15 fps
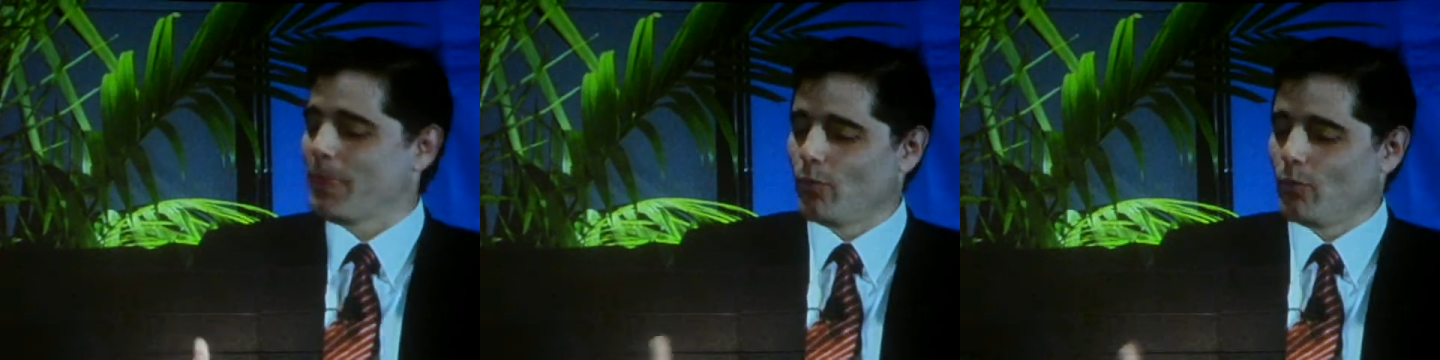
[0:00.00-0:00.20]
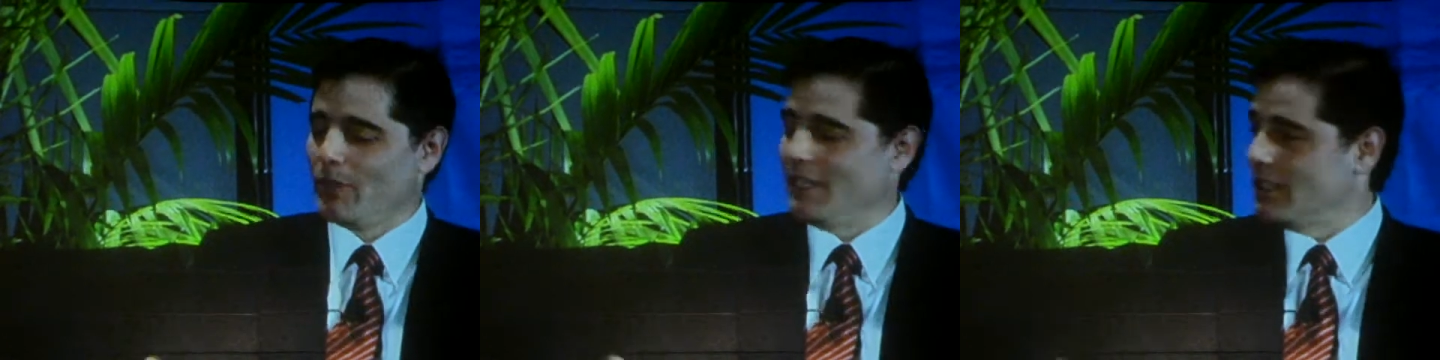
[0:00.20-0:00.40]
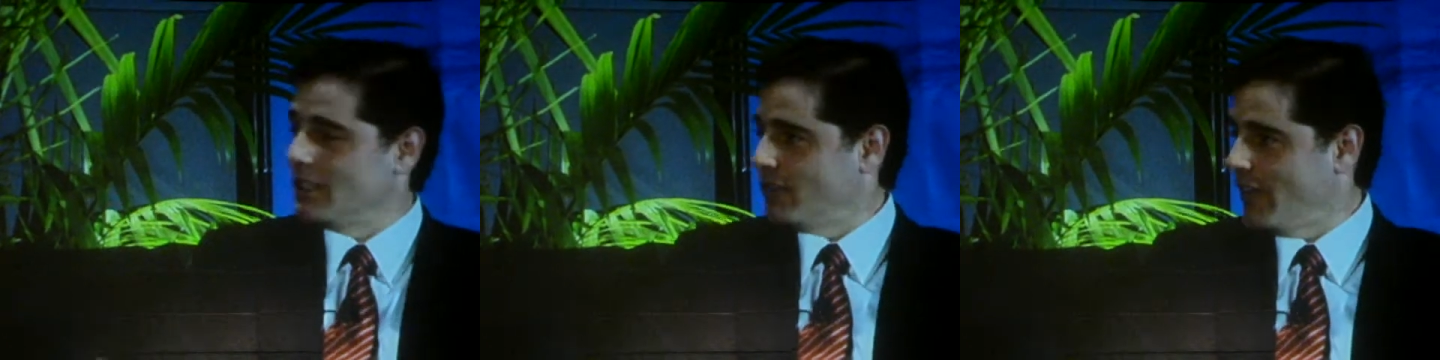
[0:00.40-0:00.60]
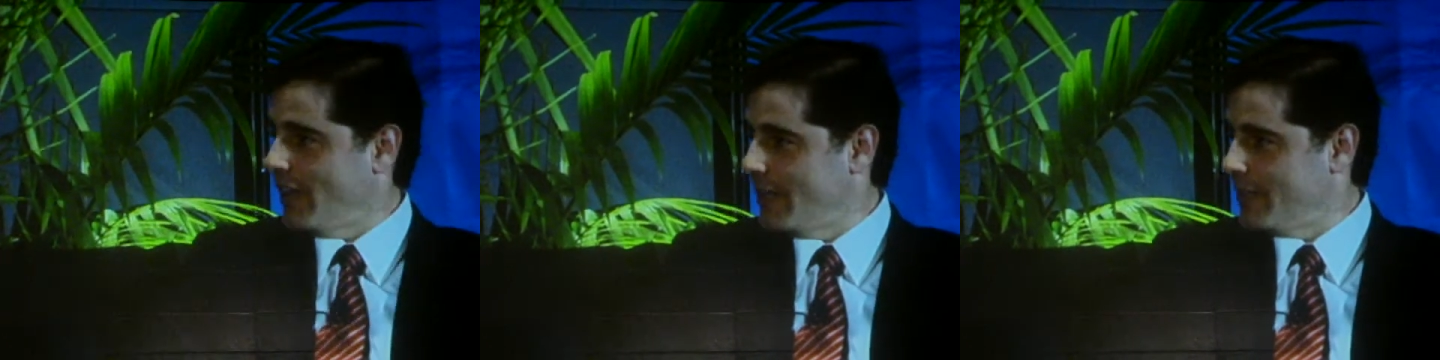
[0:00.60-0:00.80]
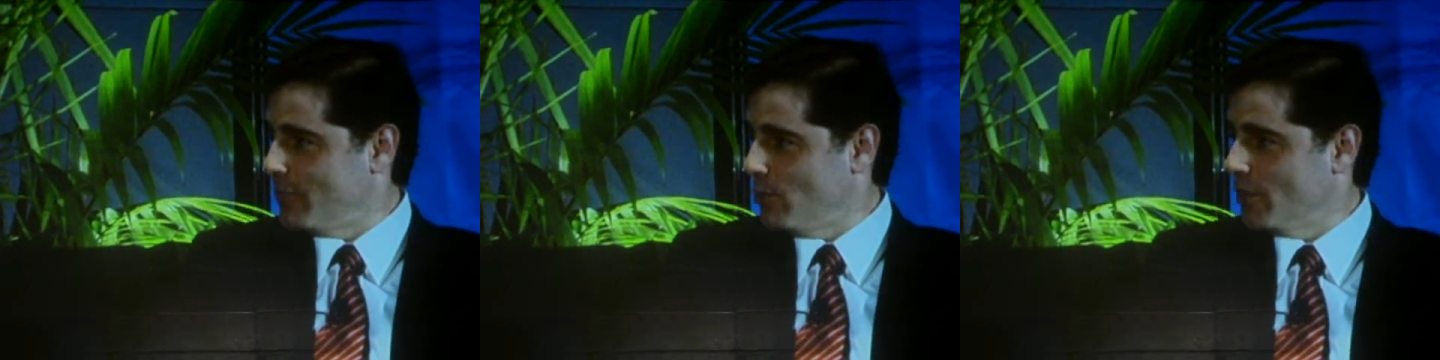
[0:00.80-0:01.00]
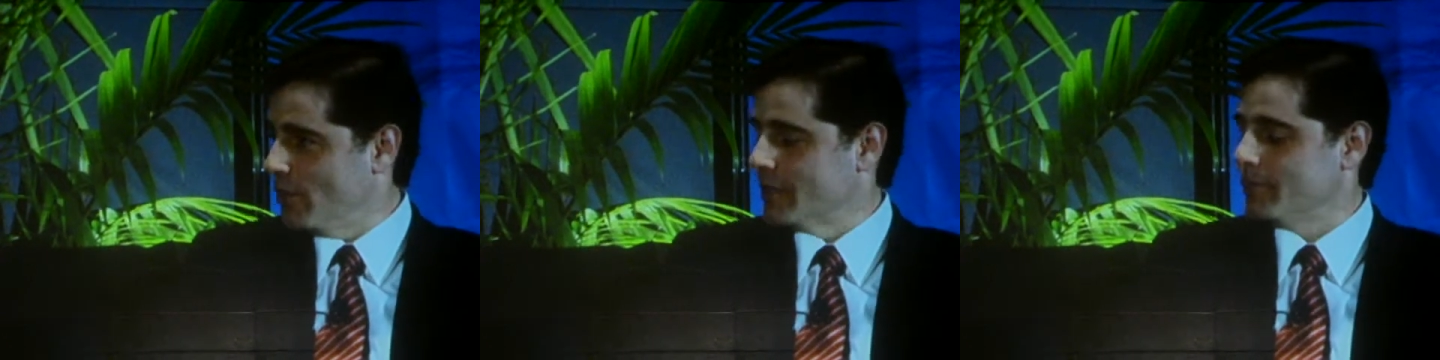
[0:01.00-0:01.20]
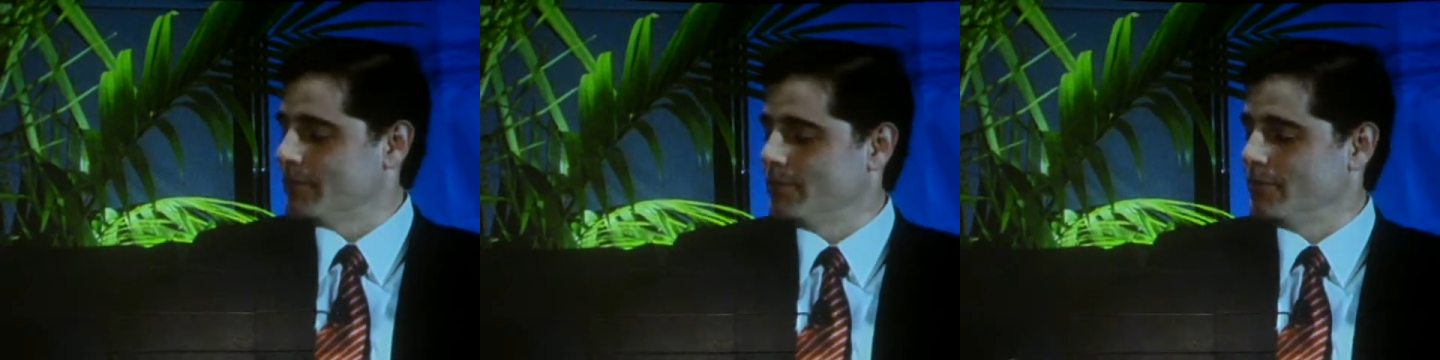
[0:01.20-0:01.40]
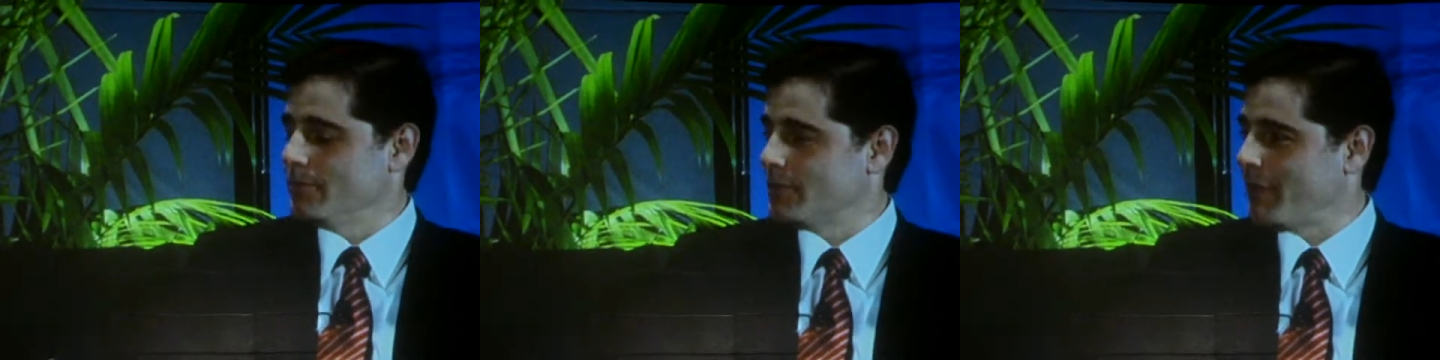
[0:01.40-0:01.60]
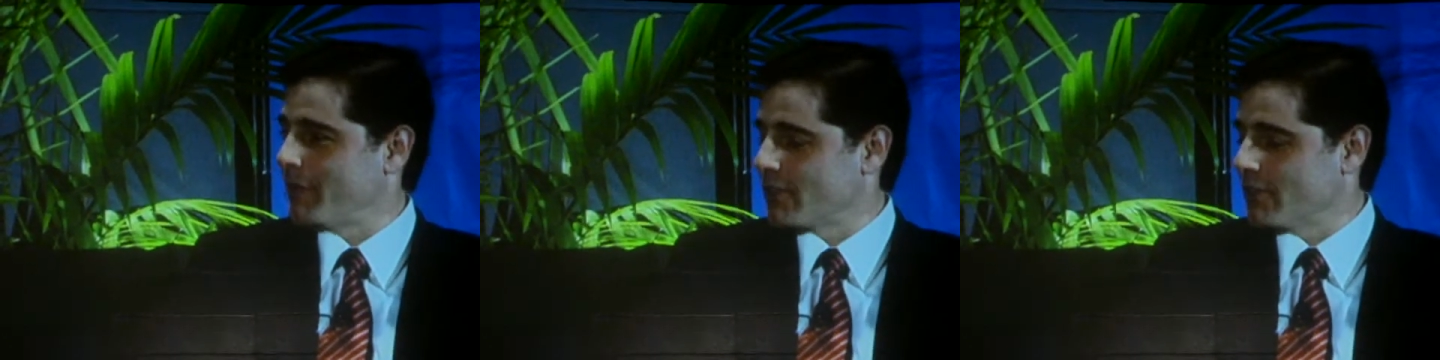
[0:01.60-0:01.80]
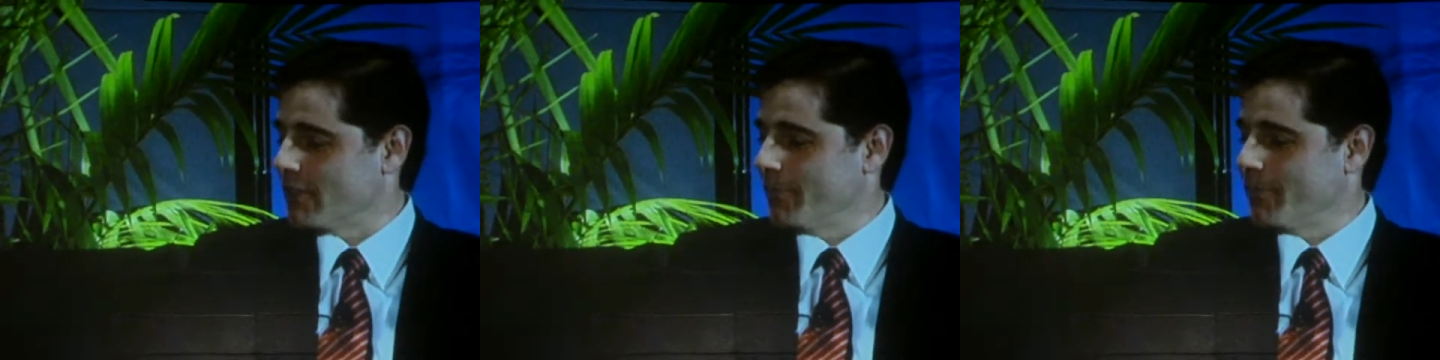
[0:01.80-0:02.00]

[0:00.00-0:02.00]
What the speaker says: We need to find more spectrum.